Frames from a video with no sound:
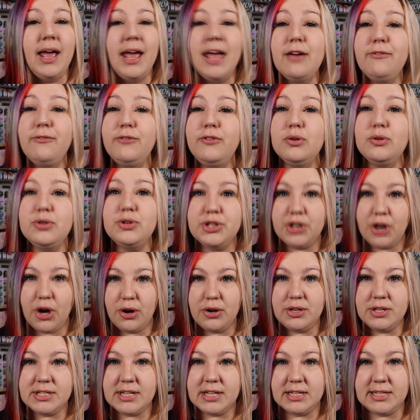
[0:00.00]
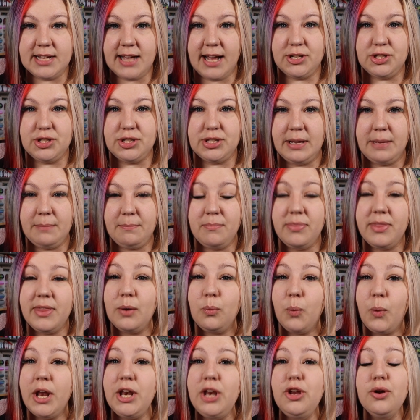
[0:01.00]
If you don't attach them,
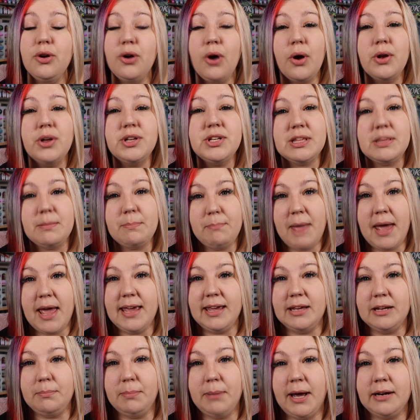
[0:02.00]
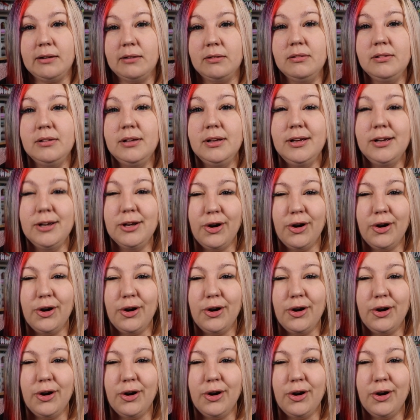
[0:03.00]
then when you go to the Make It panel,